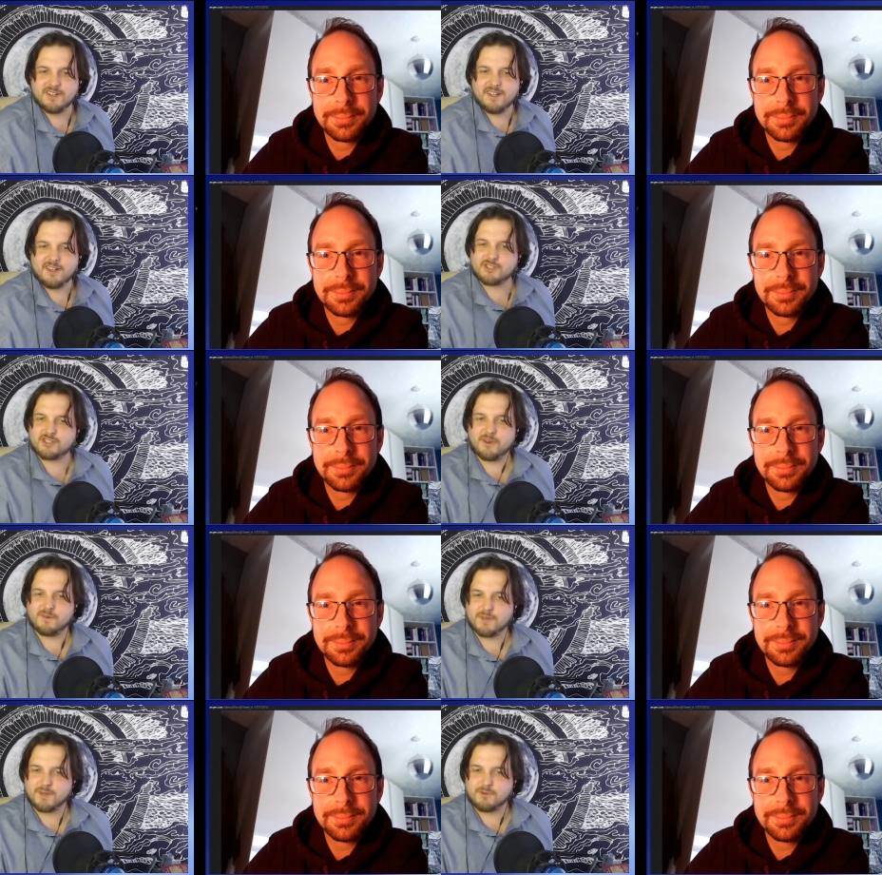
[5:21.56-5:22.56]
Speaker 1: like stunt
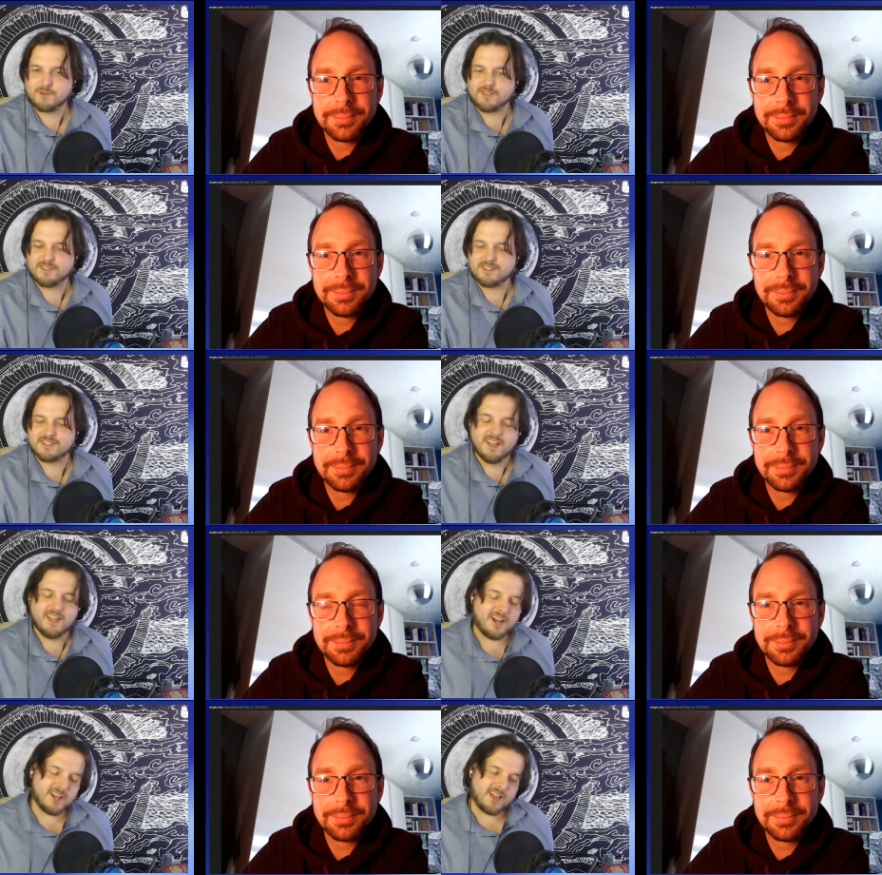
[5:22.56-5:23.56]
people doing this.
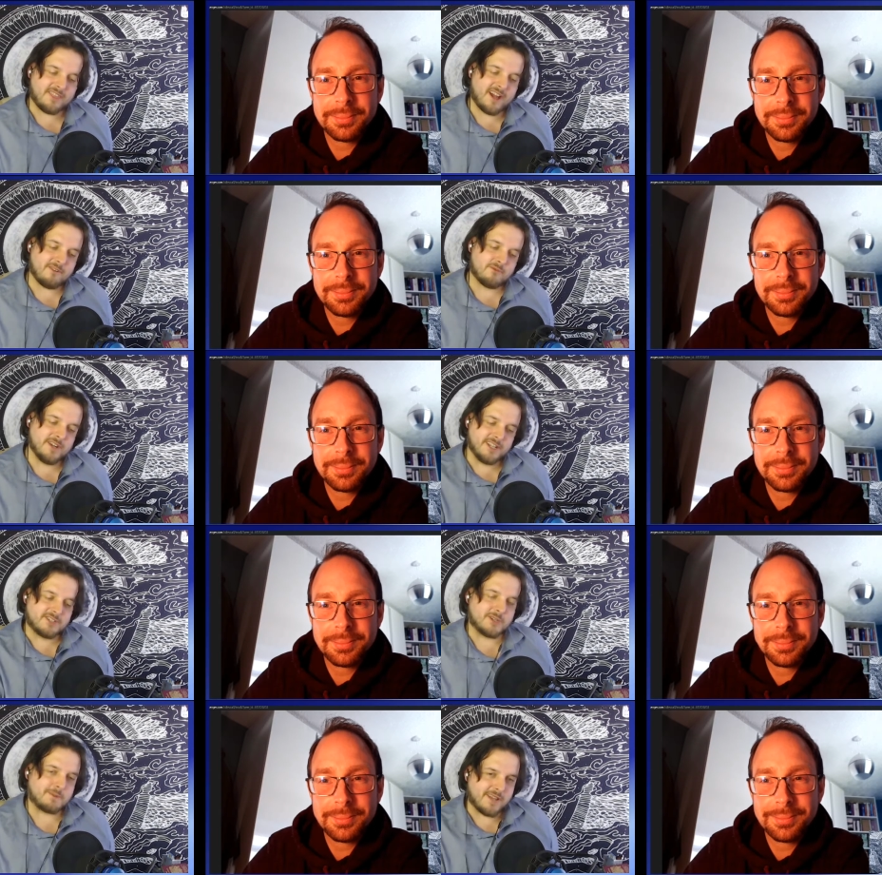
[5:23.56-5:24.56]
And that, that really
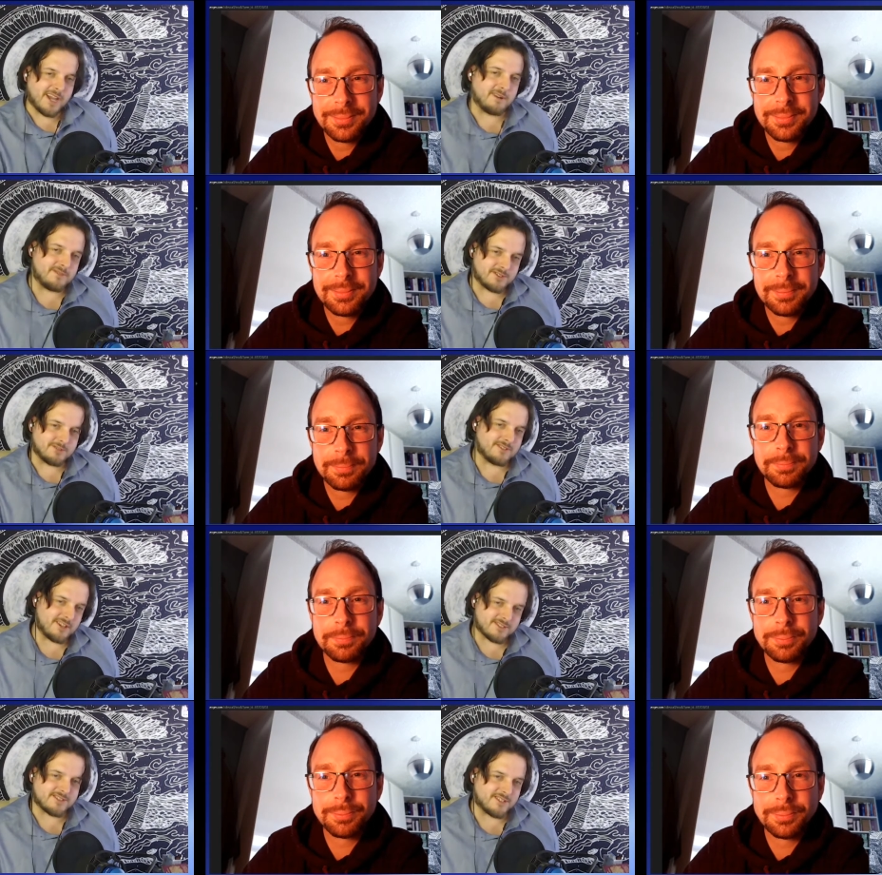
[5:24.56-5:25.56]
took me out of the
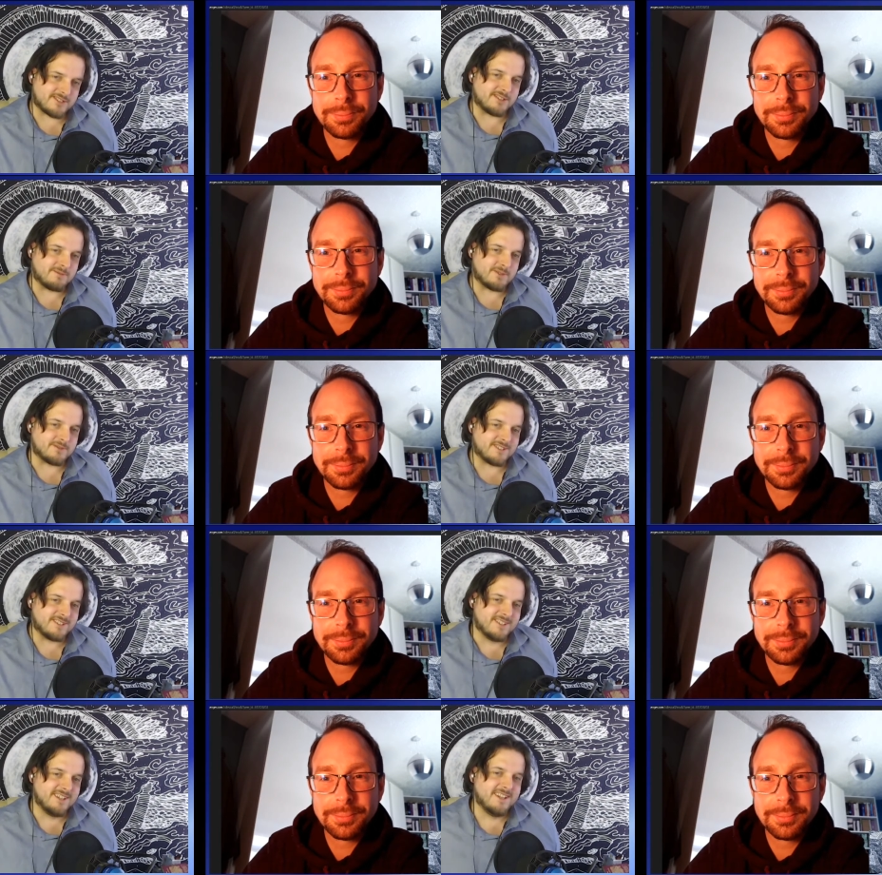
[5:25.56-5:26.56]
2016 movie.
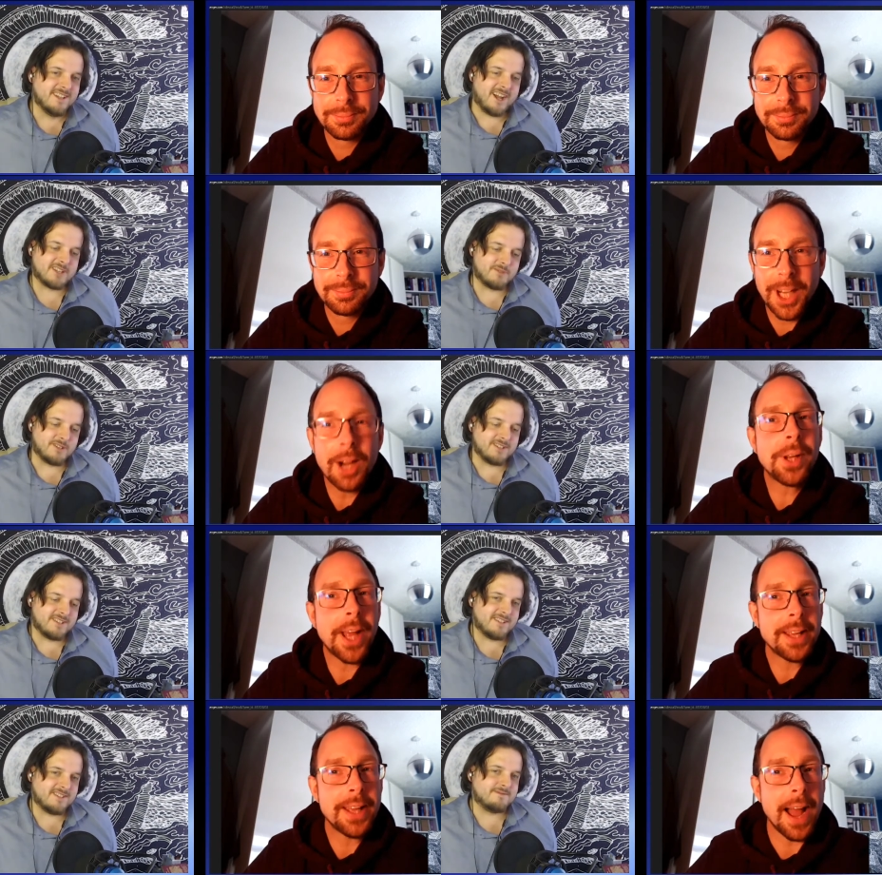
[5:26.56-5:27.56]
As we... Okay,
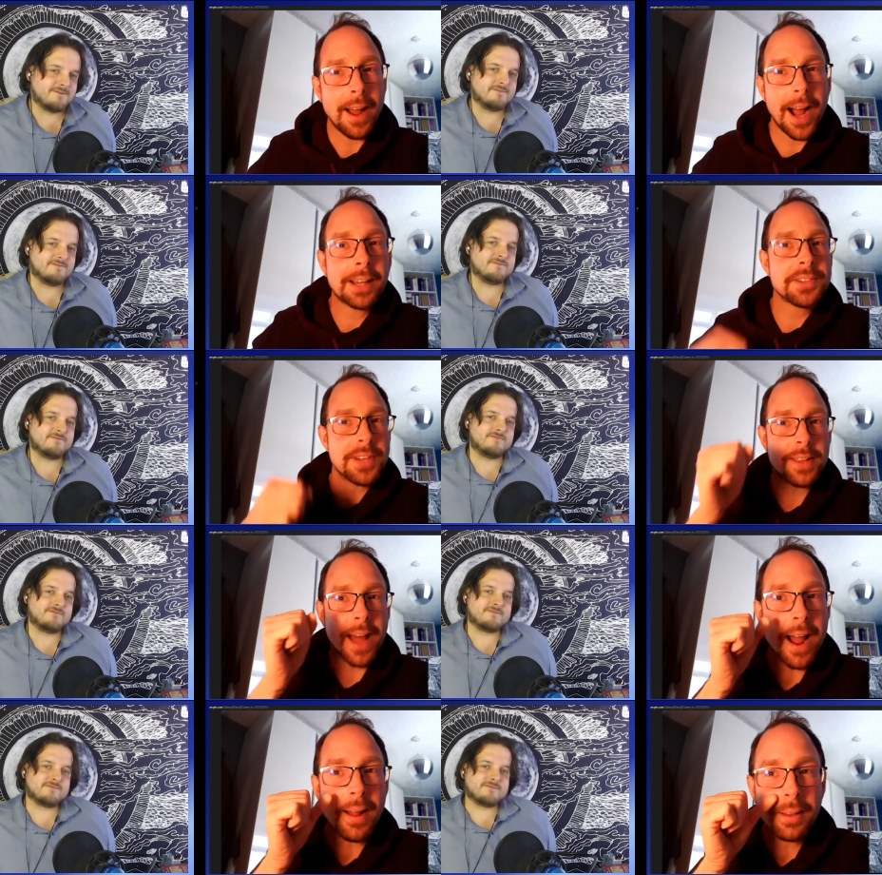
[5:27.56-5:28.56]
yeah,
Speaker 2: I can see
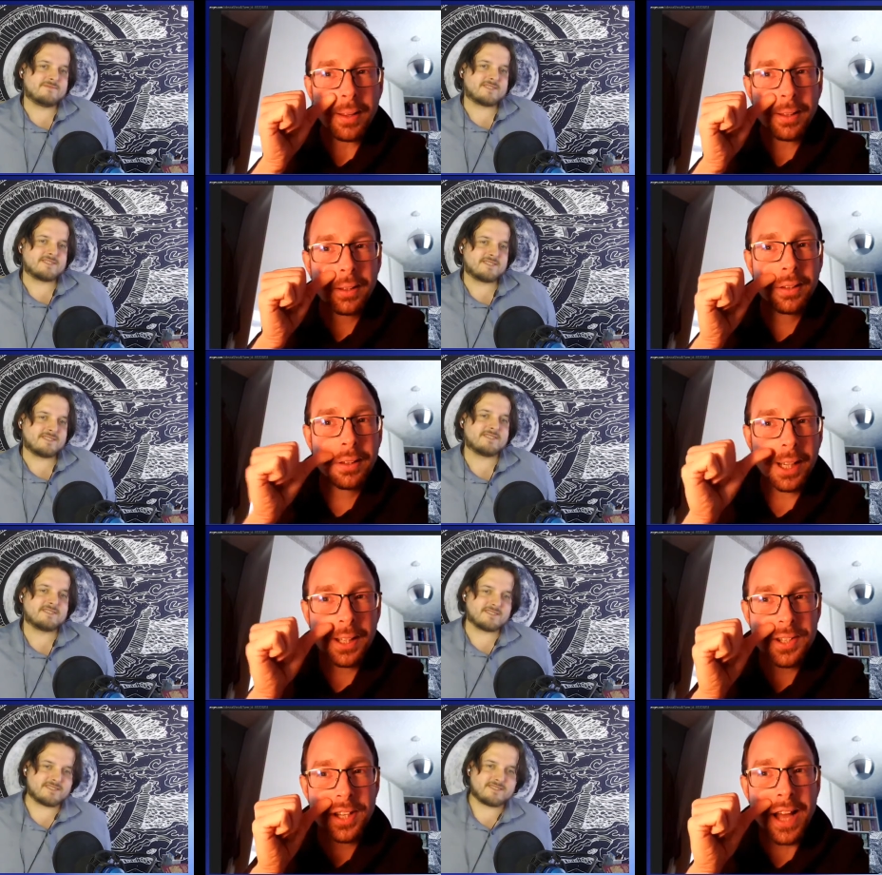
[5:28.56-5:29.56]
that. I can
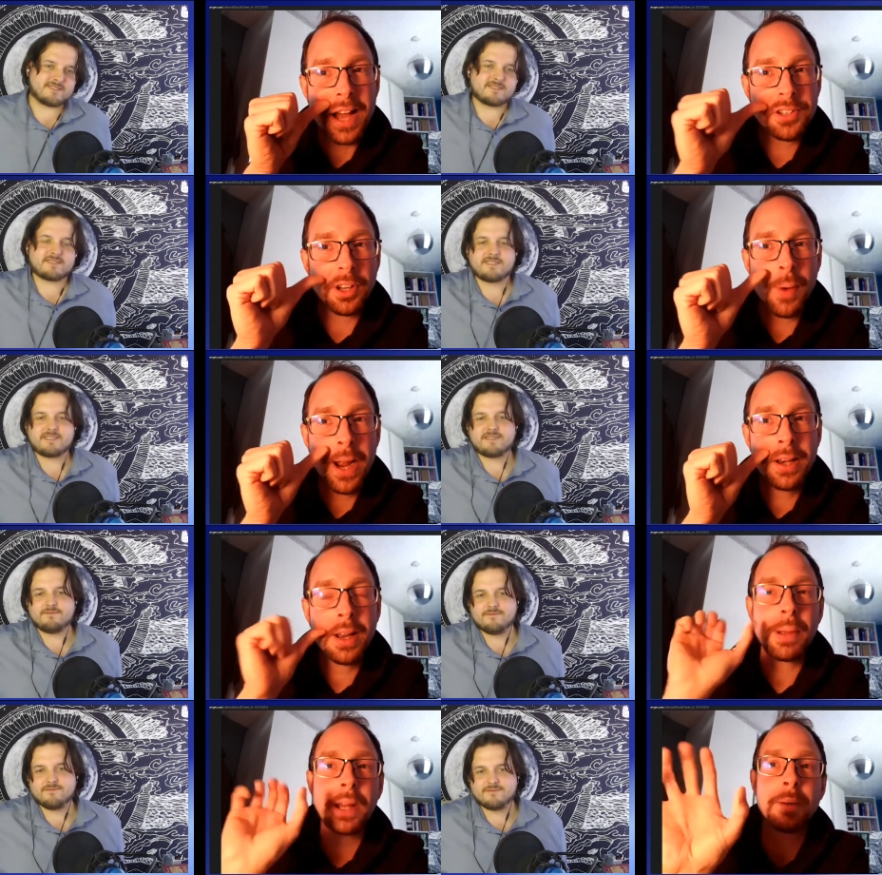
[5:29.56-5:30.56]
see that. So when it
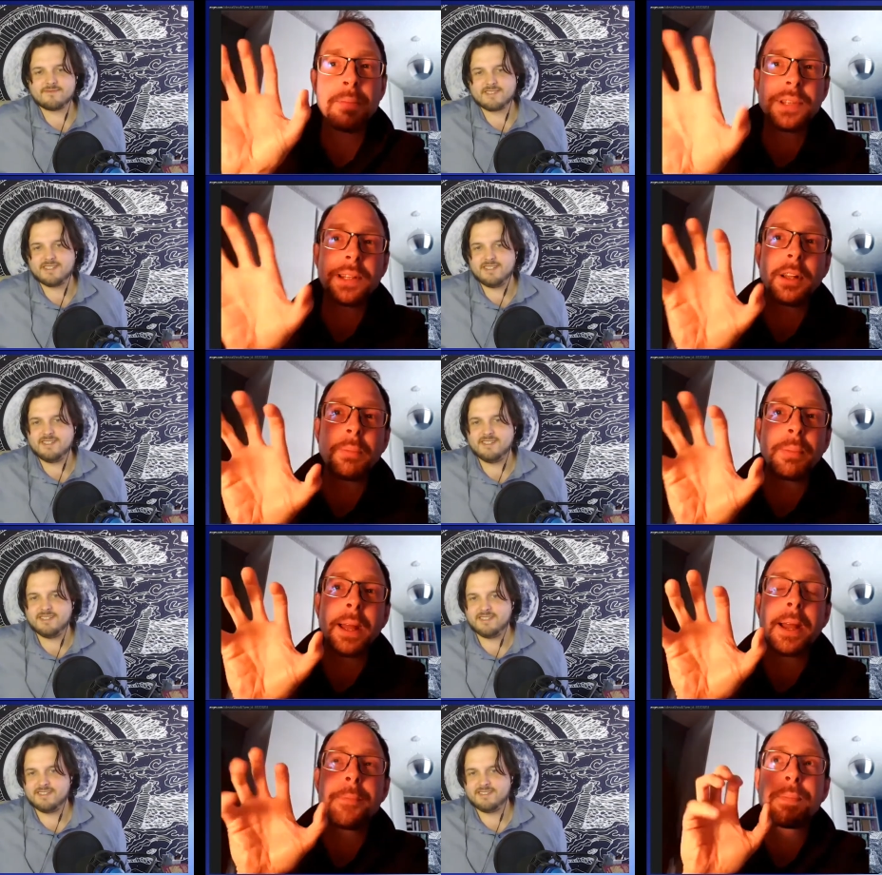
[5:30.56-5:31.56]
becomes a little
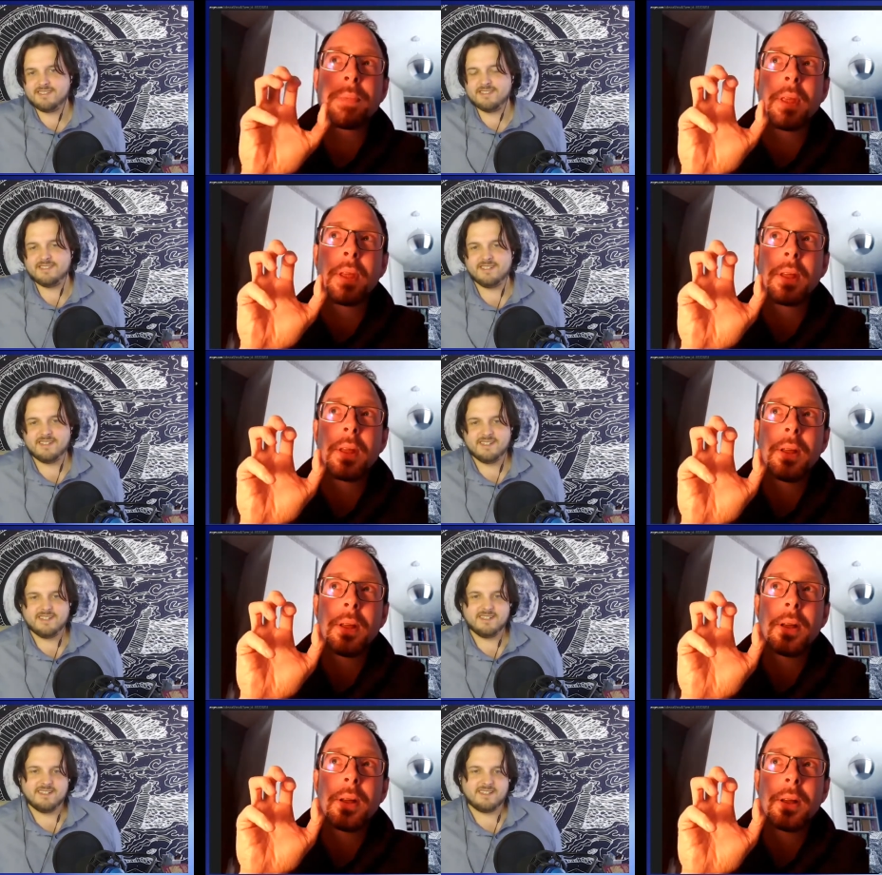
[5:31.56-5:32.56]
bit
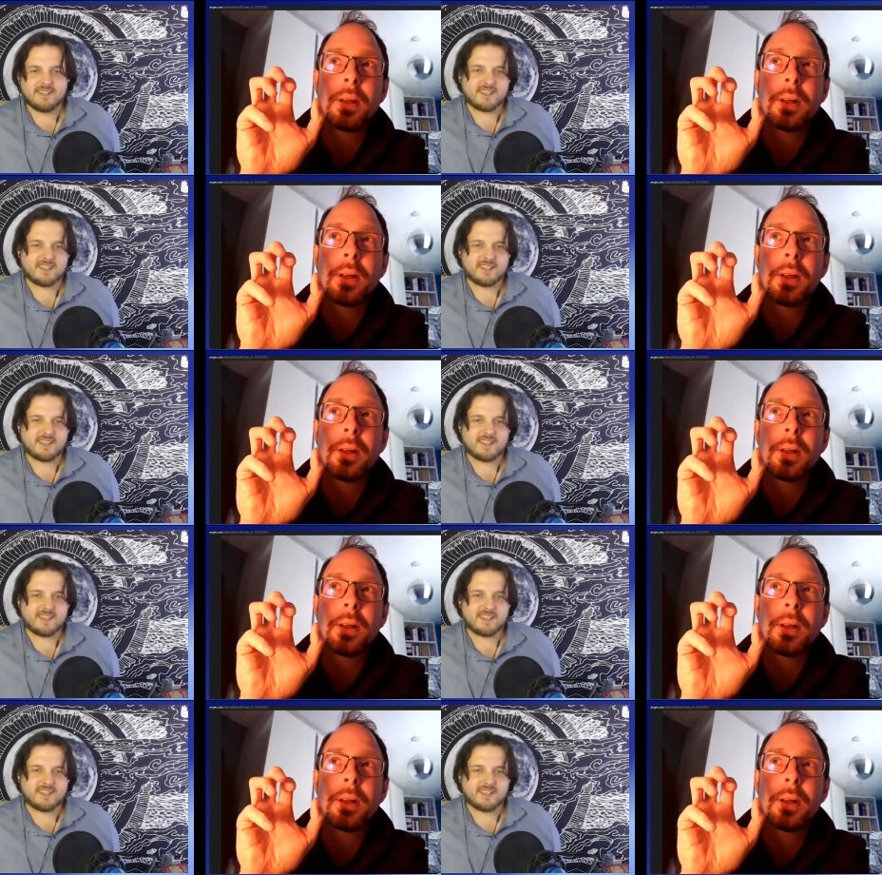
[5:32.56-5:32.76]
like an